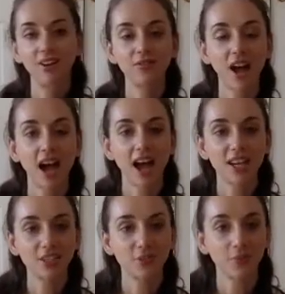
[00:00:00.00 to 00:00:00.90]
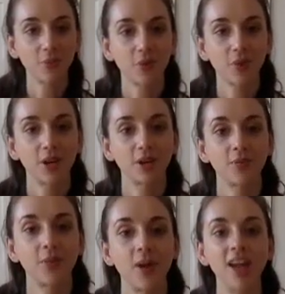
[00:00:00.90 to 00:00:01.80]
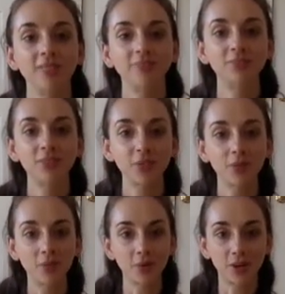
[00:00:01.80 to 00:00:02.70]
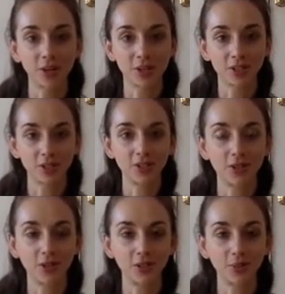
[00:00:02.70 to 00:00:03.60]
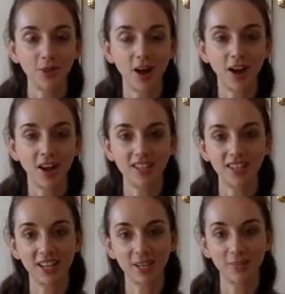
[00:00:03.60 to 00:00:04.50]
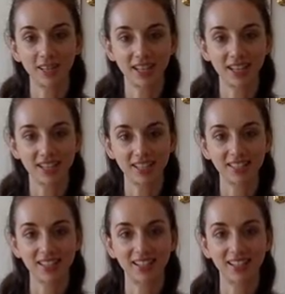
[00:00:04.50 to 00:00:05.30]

Rise from warrior one to warrior two. Pause here, please.